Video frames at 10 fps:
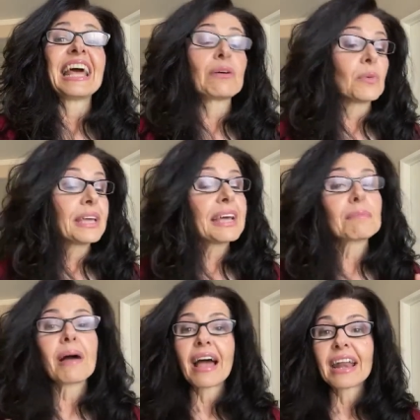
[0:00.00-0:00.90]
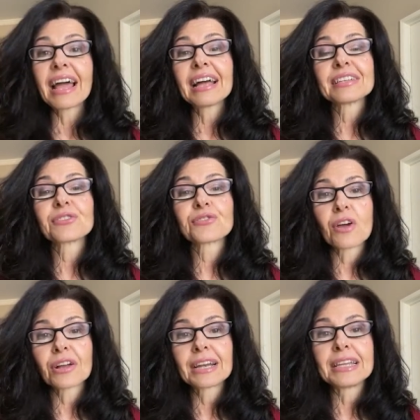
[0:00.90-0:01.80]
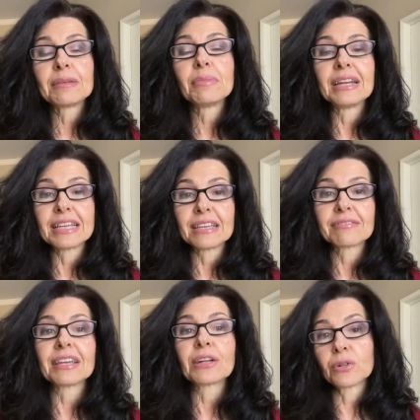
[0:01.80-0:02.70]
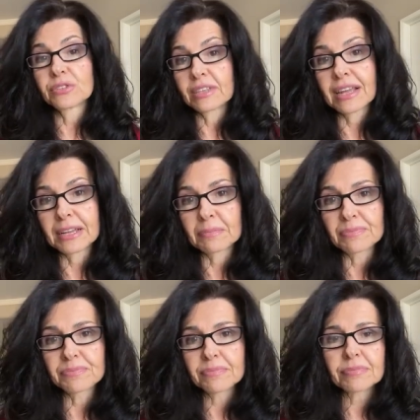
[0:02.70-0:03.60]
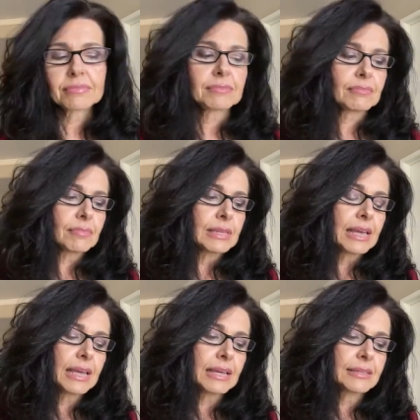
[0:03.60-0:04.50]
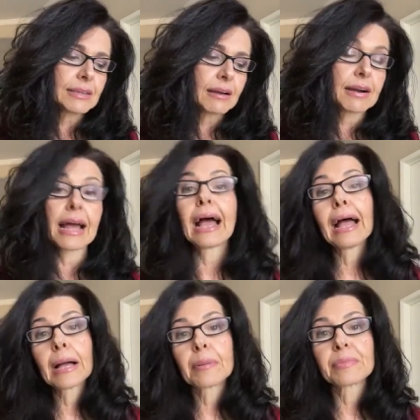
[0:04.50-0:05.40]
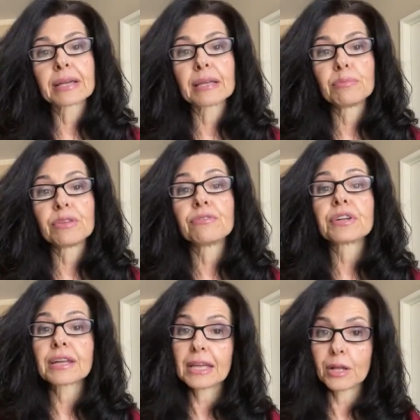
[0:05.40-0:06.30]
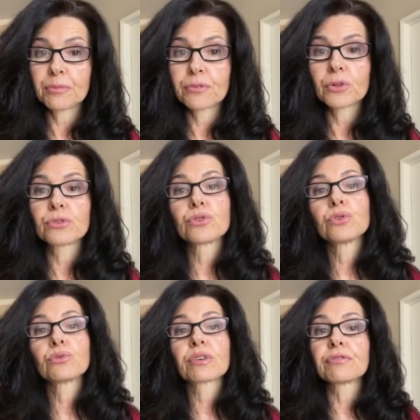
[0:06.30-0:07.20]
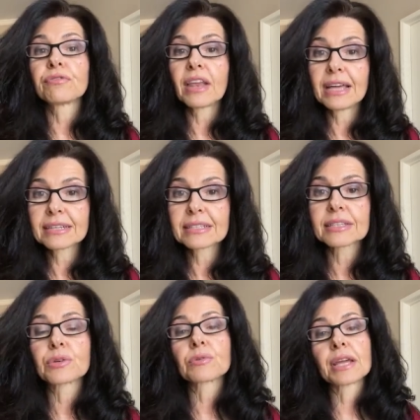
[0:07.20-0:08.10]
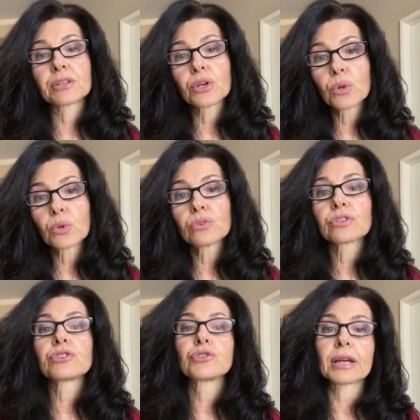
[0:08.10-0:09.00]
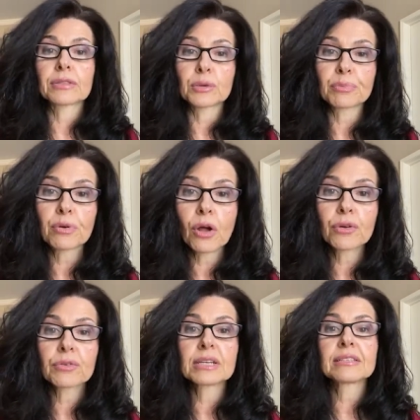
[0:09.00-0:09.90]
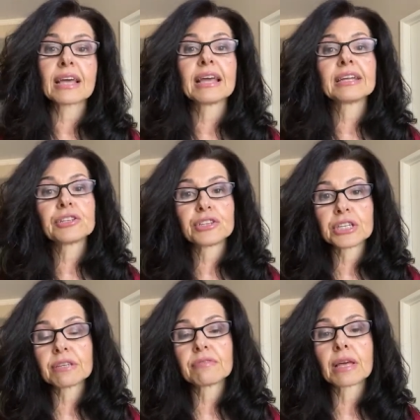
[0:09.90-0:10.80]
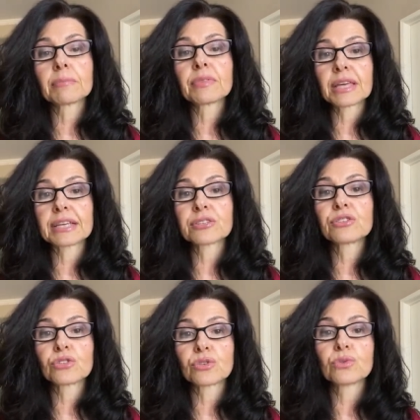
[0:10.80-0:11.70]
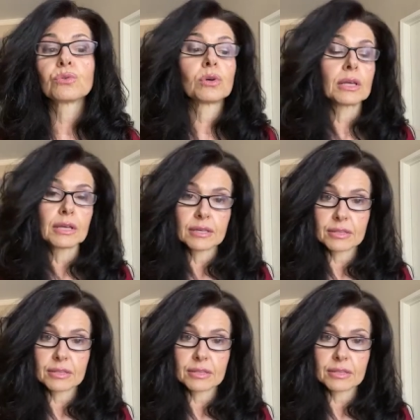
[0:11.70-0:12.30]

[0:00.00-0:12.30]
Now, we at Mana strongly believe in goal setting, and our app can be very helpful to reflect, create goals, track the progress, and achieve them thanks to